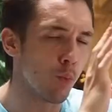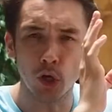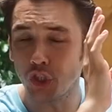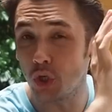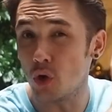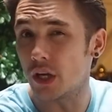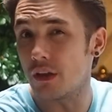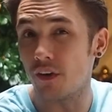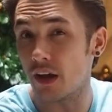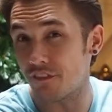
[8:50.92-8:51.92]
And once you log in
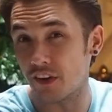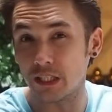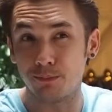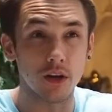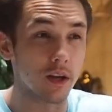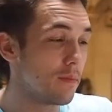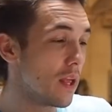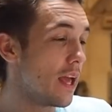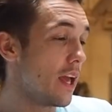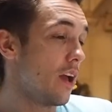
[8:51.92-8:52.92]
via Facebook,
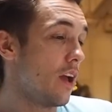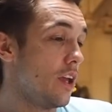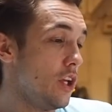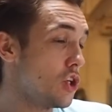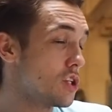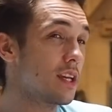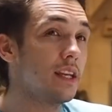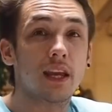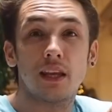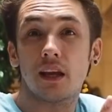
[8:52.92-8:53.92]
you're just going
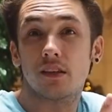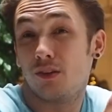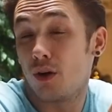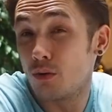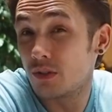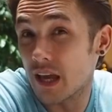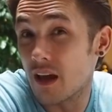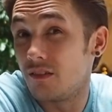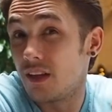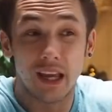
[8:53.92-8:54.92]
to connect to your old account.